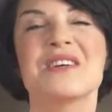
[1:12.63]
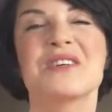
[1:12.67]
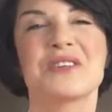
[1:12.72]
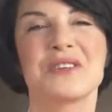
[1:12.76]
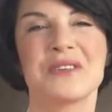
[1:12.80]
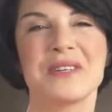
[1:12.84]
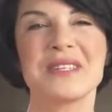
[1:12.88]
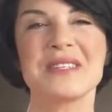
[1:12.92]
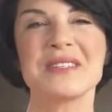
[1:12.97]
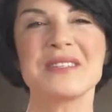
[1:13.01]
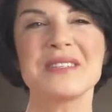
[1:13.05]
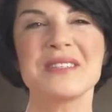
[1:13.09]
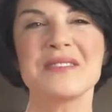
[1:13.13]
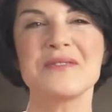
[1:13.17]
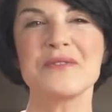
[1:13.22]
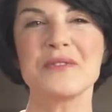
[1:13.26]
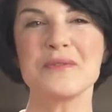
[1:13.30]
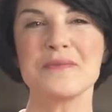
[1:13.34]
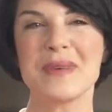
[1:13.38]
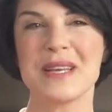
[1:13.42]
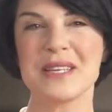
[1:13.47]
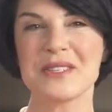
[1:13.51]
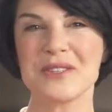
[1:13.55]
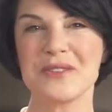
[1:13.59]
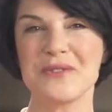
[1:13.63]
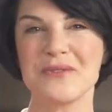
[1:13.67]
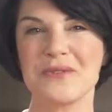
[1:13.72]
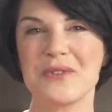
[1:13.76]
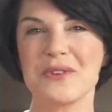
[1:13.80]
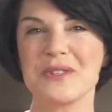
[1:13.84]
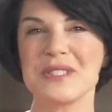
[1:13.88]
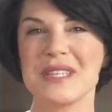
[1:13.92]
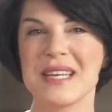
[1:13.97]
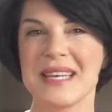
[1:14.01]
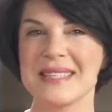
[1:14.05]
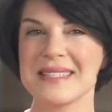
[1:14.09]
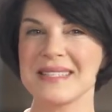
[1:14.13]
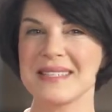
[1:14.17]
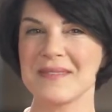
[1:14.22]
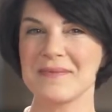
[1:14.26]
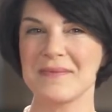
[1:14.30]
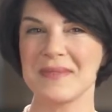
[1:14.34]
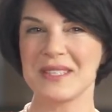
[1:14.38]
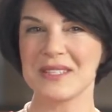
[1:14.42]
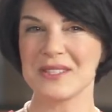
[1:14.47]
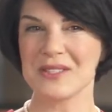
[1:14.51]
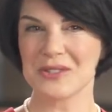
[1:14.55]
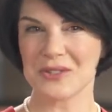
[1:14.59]
Critical information for test
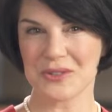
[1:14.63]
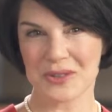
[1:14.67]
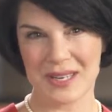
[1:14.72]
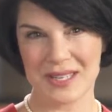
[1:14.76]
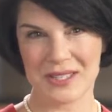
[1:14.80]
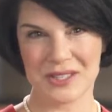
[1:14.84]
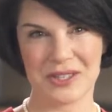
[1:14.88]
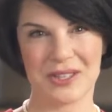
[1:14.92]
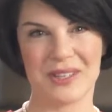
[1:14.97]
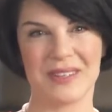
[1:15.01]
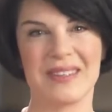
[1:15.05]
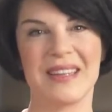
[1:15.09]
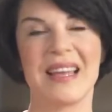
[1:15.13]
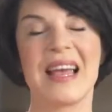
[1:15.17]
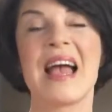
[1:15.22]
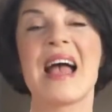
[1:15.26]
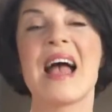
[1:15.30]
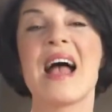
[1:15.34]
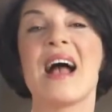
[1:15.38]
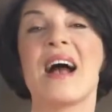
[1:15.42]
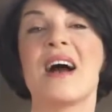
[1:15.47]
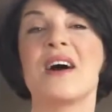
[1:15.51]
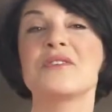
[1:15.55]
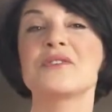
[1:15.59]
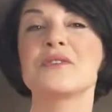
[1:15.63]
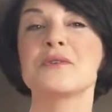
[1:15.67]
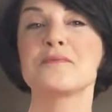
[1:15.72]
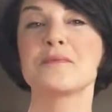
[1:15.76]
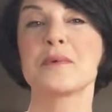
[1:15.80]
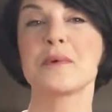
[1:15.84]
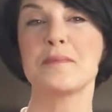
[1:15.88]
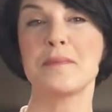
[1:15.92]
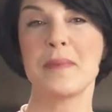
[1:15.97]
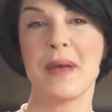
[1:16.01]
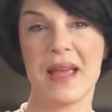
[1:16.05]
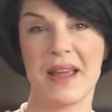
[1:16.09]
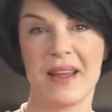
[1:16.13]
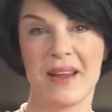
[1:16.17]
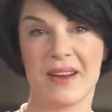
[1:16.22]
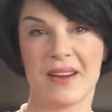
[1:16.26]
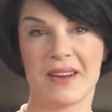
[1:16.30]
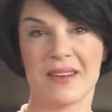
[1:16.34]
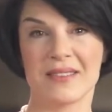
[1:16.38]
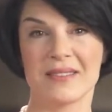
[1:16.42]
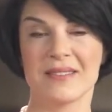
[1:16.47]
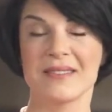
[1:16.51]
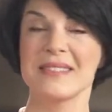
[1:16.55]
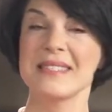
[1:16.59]
administration, how to
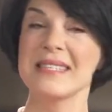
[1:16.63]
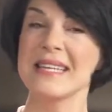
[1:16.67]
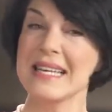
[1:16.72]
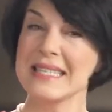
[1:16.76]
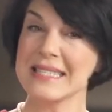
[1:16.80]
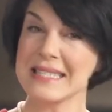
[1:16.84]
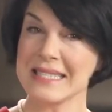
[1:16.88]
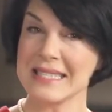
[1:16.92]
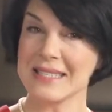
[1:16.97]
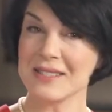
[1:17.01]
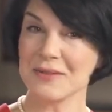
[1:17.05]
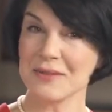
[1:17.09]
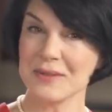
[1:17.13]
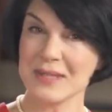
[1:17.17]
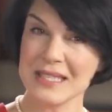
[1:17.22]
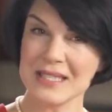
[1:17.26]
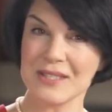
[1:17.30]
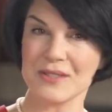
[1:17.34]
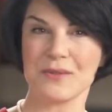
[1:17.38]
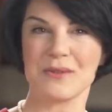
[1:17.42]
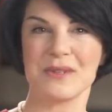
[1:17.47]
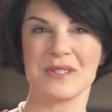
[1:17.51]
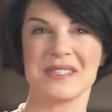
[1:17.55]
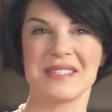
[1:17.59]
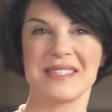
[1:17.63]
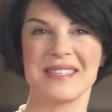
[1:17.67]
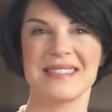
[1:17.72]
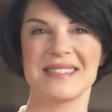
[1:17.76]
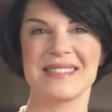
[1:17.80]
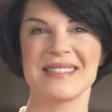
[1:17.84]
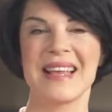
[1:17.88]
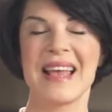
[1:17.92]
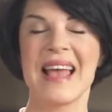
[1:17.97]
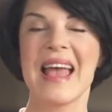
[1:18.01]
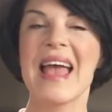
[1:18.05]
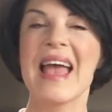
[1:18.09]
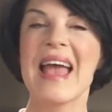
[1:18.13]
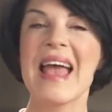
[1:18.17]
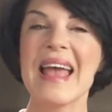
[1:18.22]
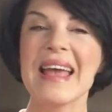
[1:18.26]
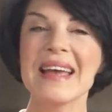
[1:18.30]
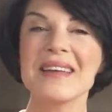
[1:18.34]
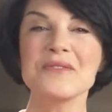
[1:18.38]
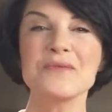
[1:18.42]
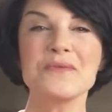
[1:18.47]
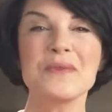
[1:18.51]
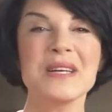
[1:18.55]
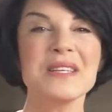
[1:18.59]
prepare, testing resources,
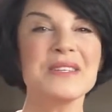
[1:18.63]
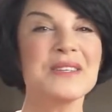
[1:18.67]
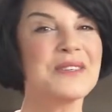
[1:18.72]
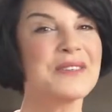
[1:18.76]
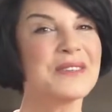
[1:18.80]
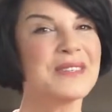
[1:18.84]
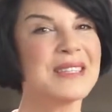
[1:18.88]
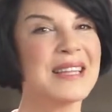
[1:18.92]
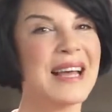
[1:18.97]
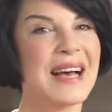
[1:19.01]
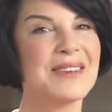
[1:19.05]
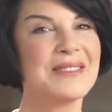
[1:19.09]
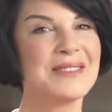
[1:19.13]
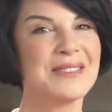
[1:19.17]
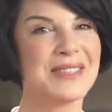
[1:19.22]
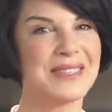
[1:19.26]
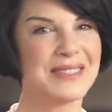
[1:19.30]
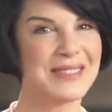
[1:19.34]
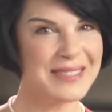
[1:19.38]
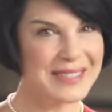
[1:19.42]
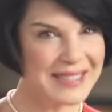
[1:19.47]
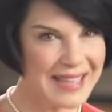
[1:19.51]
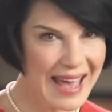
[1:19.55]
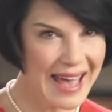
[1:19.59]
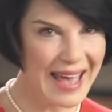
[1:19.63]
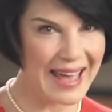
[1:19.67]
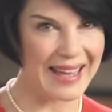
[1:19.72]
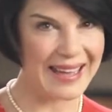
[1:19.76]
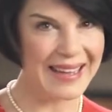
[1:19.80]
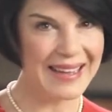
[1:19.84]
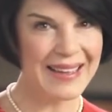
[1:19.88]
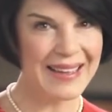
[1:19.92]
and what you're allowed to say